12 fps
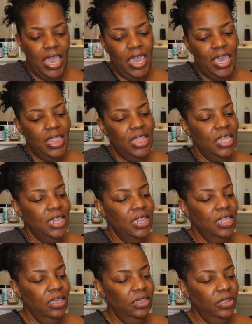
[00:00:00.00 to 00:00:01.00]
And then
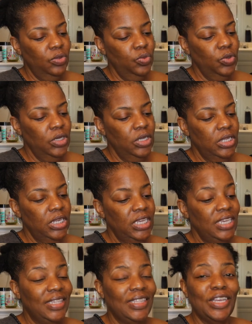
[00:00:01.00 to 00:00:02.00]
this one
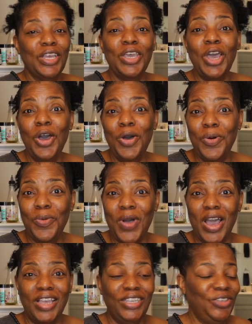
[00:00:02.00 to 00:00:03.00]
is the
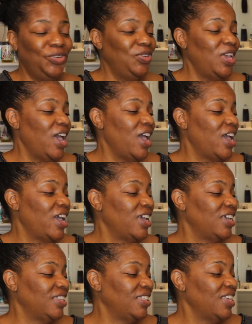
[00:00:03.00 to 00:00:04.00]
co-wash, you
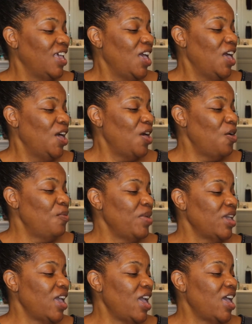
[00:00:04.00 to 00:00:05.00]
guys. Oh
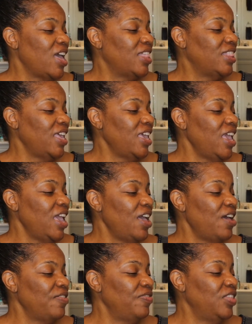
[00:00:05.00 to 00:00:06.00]
my God, they
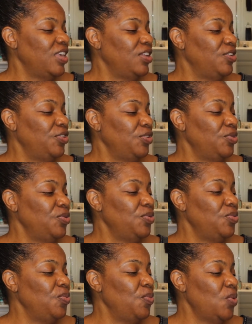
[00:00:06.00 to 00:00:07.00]
have the
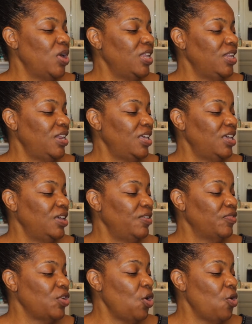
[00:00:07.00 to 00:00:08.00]
Doux One
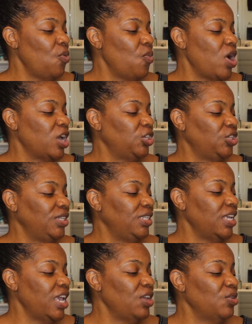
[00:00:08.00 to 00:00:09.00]
Love Co-Wash
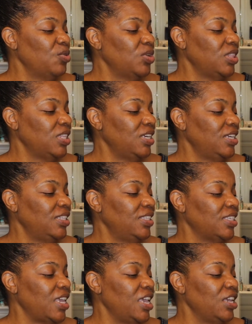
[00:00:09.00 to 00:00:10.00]
Detangle
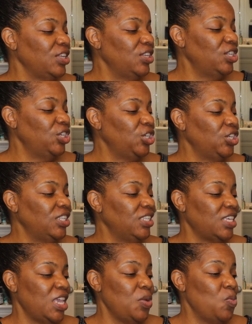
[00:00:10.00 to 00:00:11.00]
Cleanse and
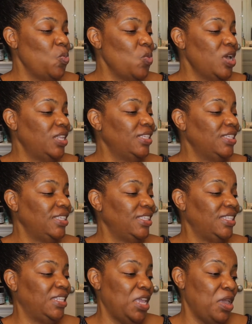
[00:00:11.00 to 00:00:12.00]
Condition in one
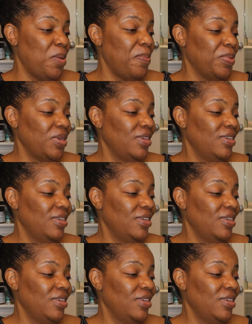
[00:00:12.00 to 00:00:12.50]
step.